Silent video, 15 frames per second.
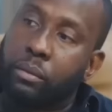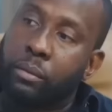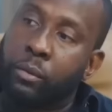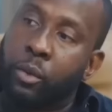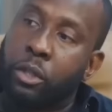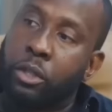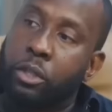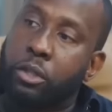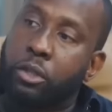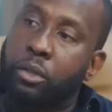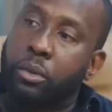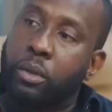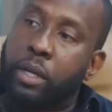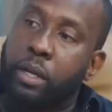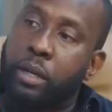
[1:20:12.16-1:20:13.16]
Why'd you
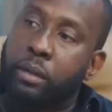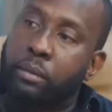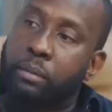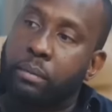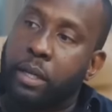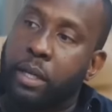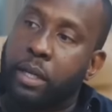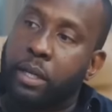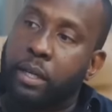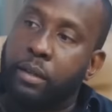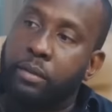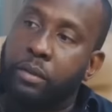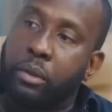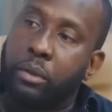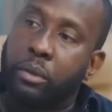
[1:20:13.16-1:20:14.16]
do that? Made her
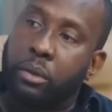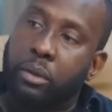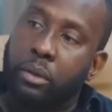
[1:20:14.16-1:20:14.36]
leave you?